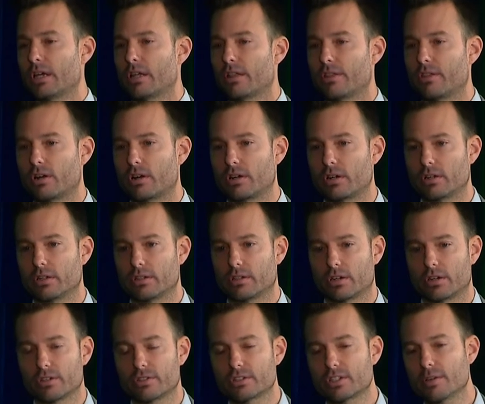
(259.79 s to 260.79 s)
There are, there
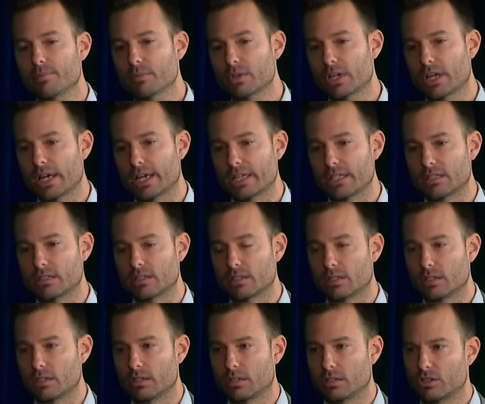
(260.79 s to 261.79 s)
are some clients that
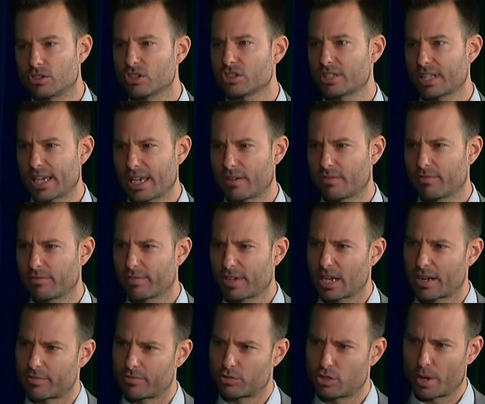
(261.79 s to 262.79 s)
just have kind
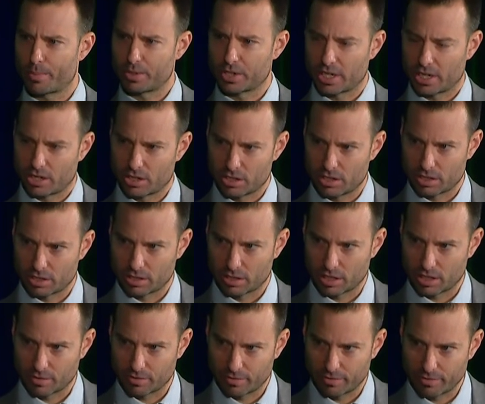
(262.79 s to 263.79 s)
of trepidation and,
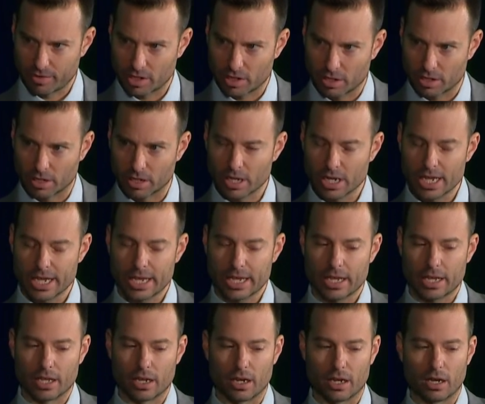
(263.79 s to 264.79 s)
and fear, and,
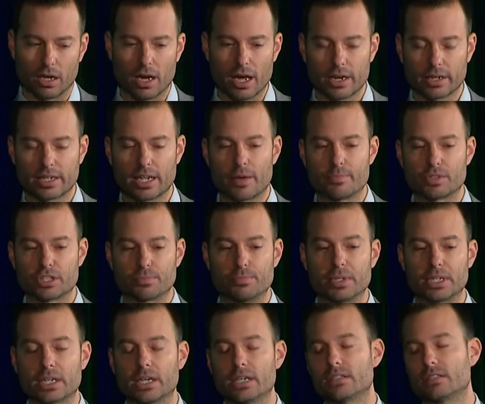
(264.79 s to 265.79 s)
and a lot of times it's
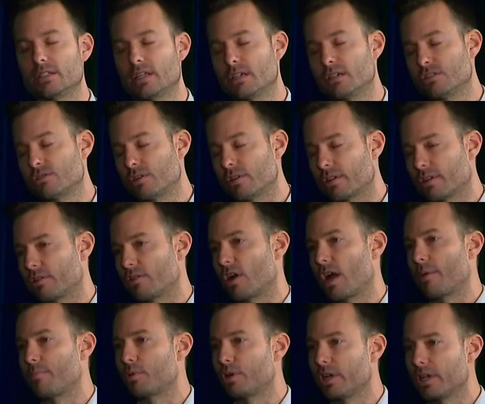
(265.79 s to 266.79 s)
because of the industry that they're
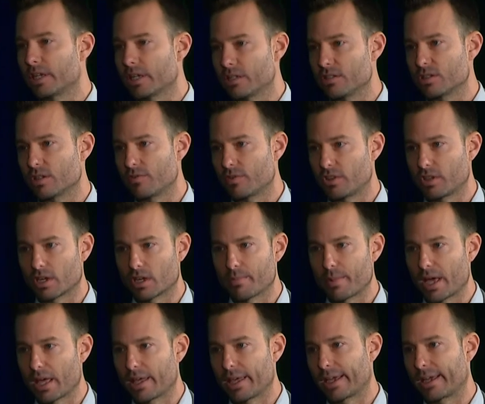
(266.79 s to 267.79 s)
operating in. So if you think
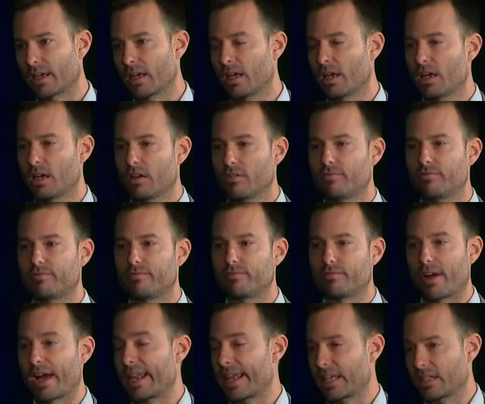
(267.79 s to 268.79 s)
about like
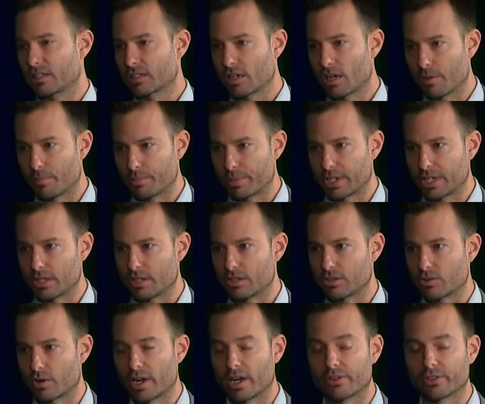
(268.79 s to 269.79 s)
finance companies
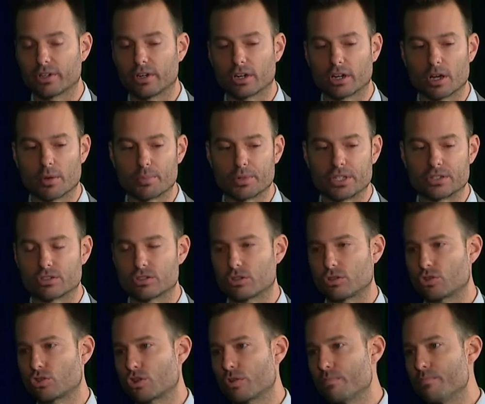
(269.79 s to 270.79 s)
or healthcare companies, there's a
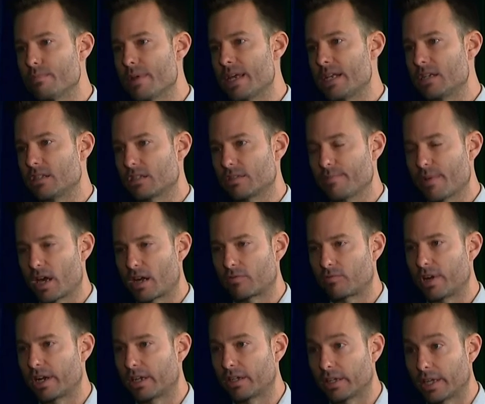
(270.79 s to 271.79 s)
tremendous amount of
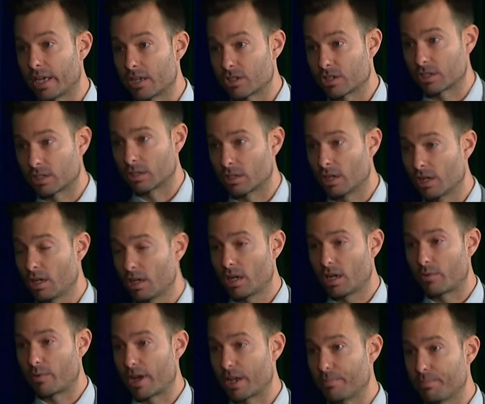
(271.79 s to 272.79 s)
regulation
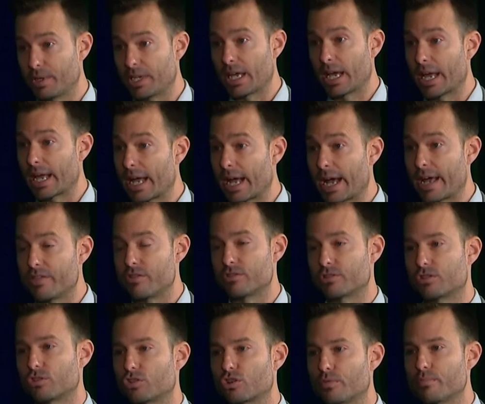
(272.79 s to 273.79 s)
around PII, and there's
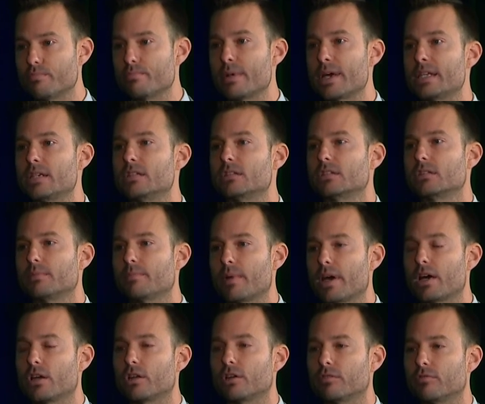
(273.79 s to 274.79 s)
a tremendous
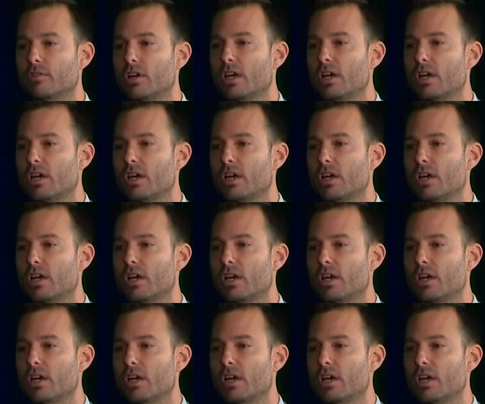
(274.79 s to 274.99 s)
amount of,